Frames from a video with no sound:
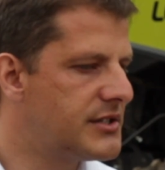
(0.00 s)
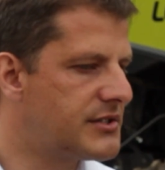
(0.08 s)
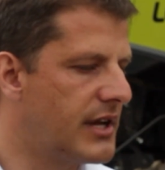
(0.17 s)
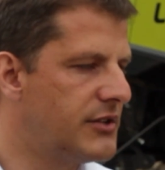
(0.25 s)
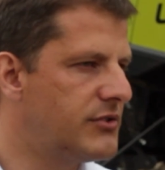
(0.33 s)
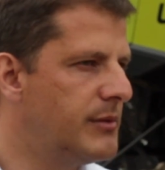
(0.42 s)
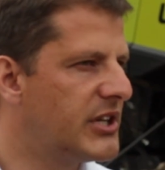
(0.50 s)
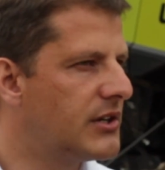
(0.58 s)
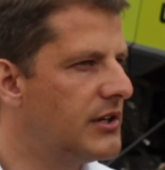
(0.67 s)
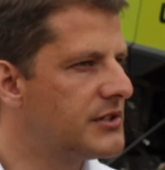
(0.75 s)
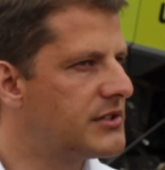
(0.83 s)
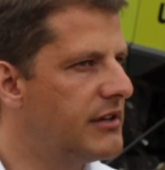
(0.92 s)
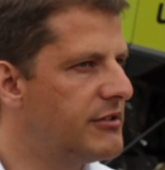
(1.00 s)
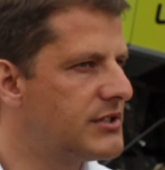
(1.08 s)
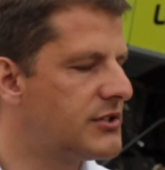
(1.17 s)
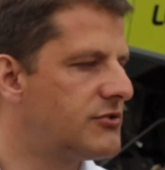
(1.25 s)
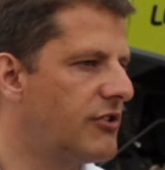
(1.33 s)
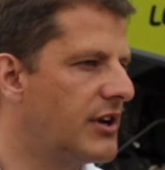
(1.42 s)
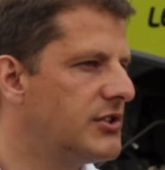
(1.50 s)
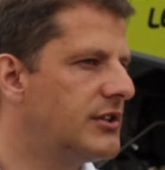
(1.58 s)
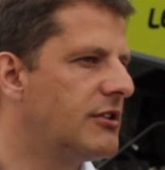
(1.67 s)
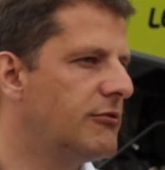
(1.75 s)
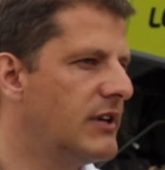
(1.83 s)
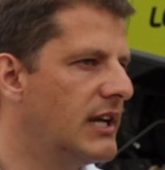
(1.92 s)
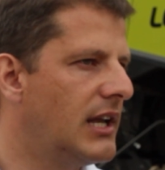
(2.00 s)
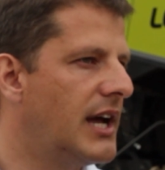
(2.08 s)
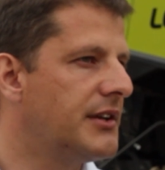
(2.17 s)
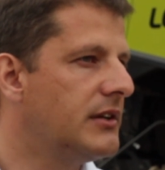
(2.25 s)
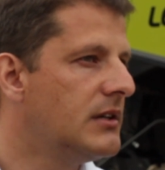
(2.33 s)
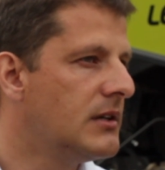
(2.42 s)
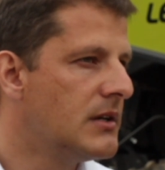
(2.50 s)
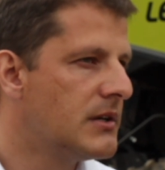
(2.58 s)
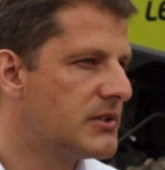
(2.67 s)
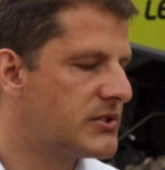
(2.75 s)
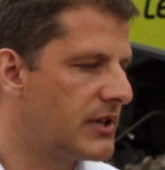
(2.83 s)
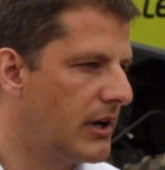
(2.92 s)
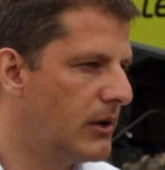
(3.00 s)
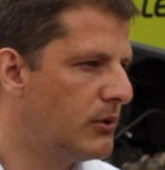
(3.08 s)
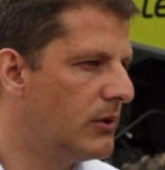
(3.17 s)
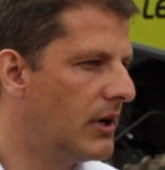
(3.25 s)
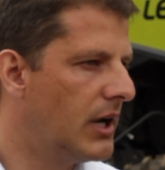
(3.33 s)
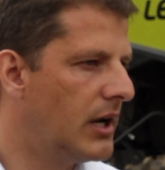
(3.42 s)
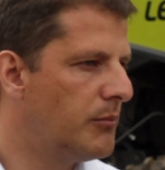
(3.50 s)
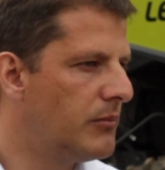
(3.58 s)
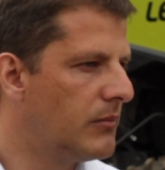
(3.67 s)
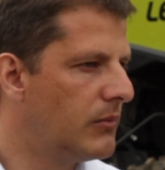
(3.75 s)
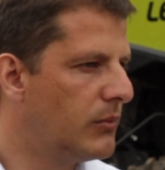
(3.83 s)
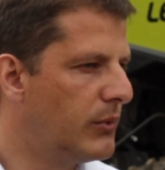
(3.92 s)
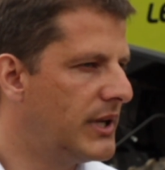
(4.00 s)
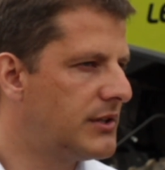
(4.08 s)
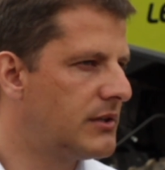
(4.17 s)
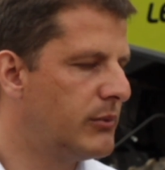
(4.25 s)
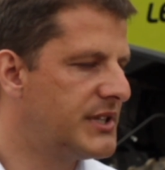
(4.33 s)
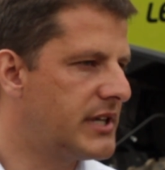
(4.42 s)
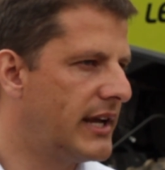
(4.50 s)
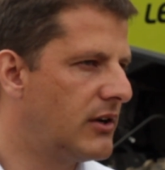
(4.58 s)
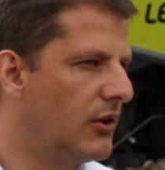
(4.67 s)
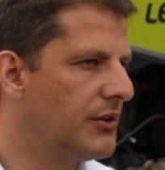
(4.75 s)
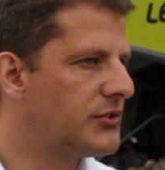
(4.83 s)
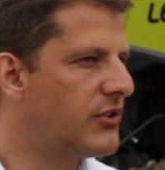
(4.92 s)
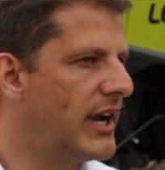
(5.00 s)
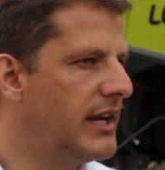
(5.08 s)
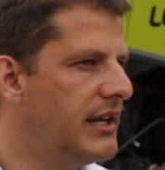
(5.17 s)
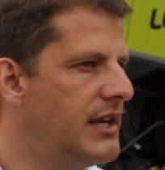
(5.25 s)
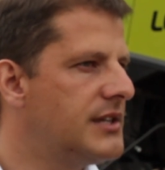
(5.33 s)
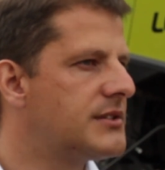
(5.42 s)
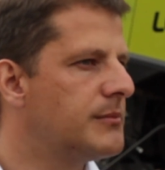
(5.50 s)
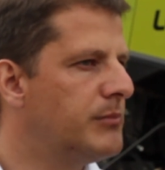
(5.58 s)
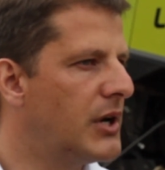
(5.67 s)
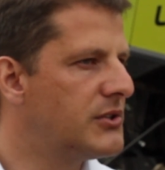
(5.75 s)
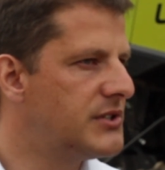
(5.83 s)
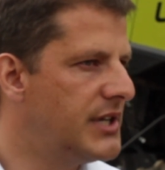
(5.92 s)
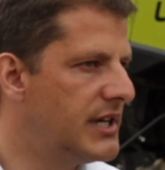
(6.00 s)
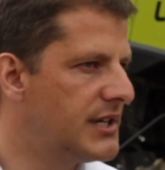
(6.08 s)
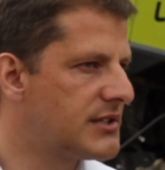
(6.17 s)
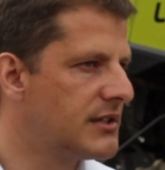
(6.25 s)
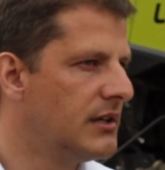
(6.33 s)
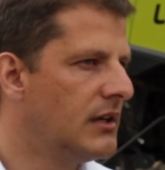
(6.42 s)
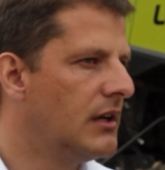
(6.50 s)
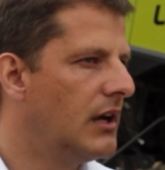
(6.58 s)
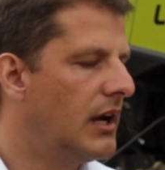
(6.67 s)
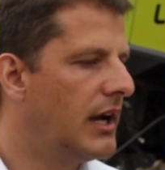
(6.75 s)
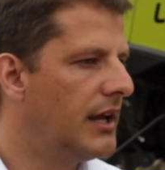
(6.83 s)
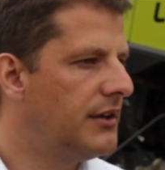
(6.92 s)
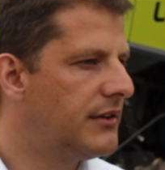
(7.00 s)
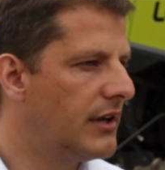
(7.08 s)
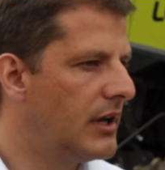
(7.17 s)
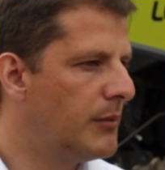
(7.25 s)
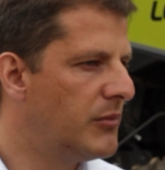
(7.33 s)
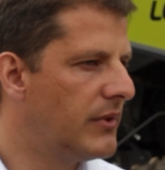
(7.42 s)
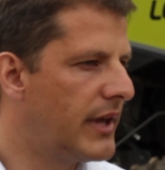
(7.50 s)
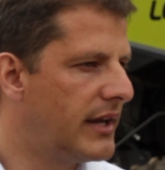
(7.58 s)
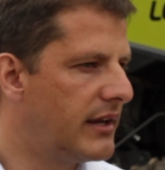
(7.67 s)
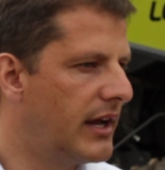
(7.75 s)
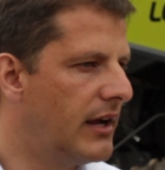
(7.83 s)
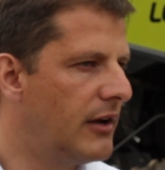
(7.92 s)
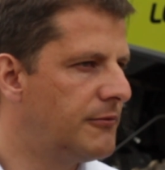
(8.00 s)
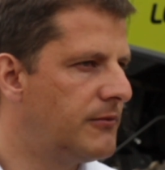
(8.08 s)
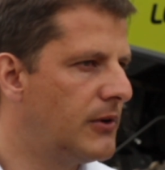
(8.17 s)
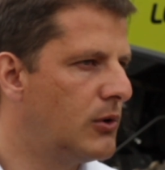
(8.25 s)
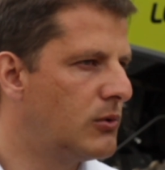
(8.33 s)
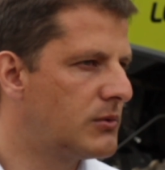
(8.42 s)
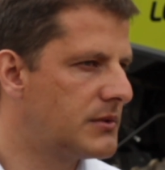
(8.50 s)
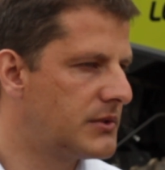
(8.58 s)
to Sentry because there is a structured career ladder. So we take on trainees most years, and they get a full